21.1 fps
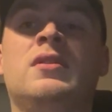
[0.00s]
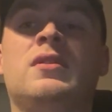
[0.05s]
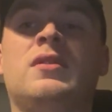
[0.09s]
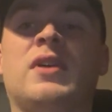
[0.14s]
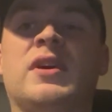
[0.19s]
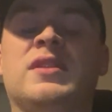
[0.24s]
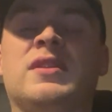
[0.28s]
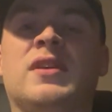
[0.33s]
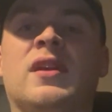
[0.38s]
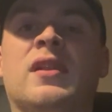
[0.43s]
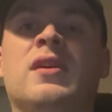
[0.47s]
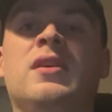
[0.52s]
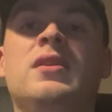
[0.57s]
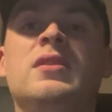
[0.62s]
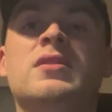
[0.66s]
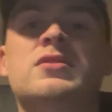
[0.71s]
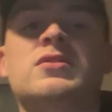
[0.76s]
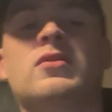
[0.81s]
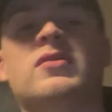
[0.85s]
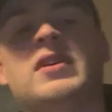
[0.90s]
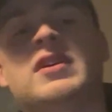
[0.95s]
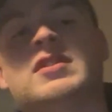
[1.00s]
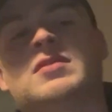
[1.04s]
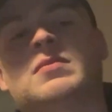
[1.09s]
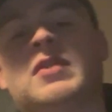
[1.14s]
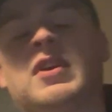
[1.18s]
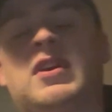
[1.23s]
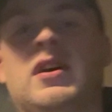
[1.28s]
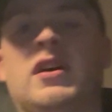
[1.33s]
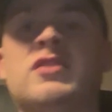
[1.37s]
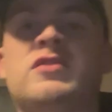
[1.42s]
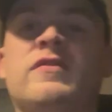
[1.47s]
Right then, let's go get some
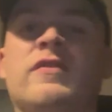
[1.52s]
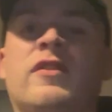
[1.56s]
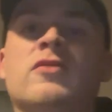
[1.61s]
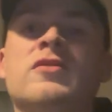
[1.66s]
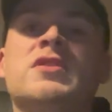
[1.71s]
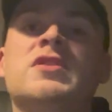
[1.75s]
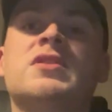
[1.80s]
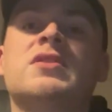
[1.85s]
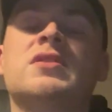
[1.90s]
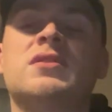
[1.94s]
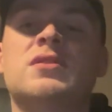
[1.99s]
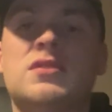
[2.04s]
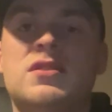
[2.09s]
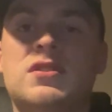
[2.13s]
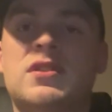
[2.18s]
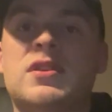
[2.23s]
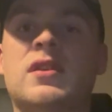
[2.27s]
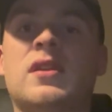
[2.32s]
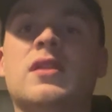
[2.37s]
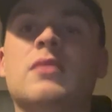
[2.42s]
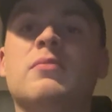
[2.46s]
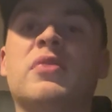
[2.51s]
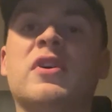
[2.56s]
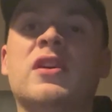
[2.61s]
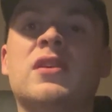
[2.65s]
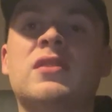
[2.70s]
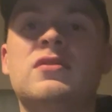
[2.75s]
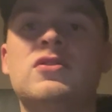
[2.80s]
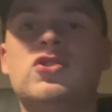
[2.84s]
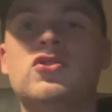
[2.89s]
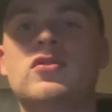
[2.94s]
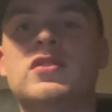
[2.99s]
cash, folks. See you in a bit.
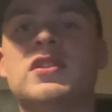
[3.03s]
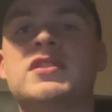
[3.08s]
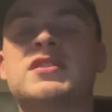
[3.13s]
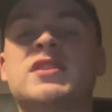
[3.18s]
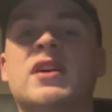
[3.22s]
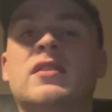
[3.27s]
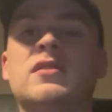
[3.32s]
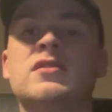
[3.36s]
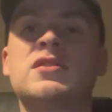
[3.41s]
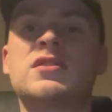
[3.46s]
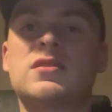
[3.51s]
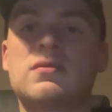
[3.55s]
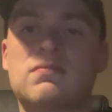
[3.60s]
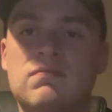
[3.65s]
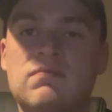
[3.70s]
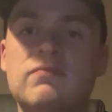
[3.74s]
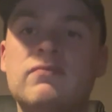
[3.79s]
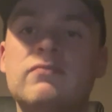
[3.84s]
Enjoy the tennis.